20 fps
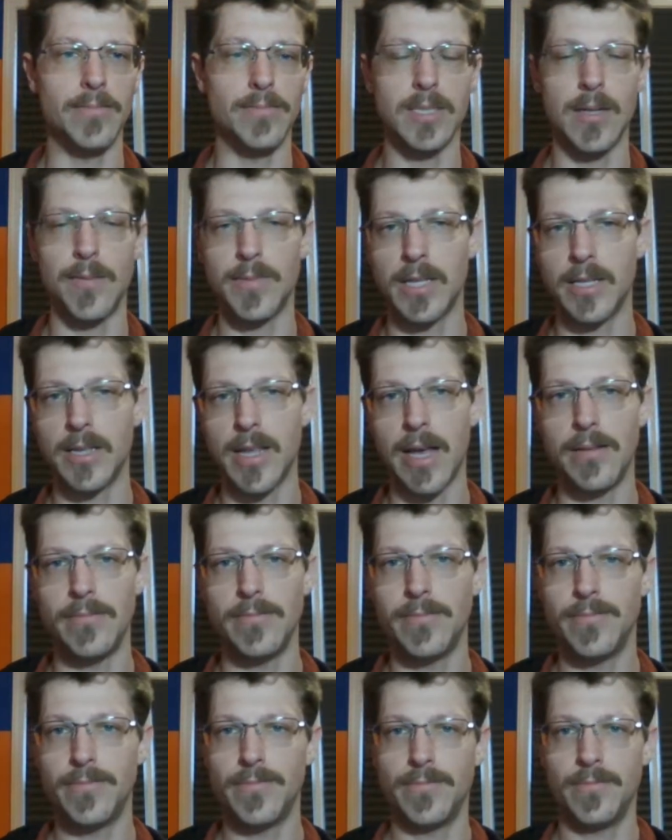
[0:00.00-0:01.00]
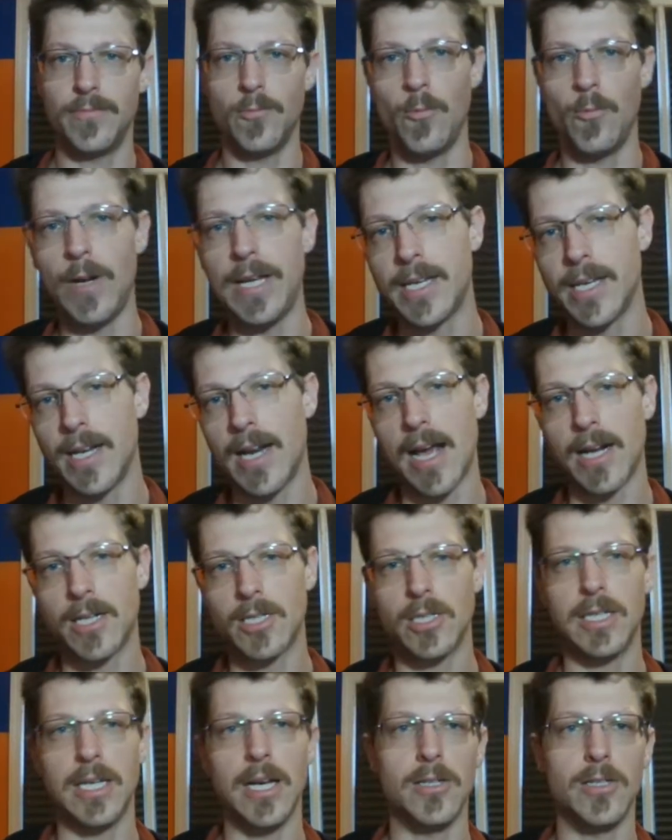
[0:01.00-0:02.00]
something that we can
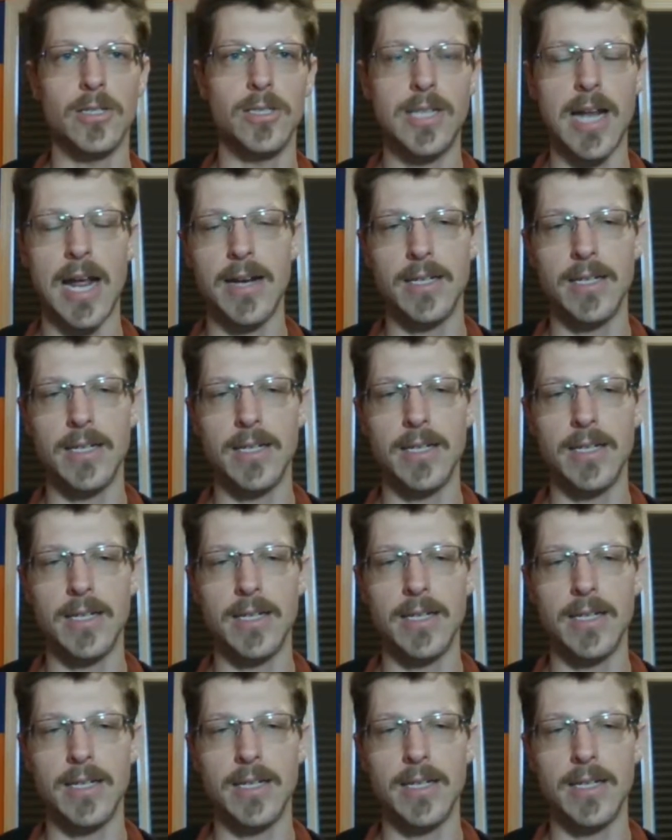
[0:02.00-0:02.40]
actually understand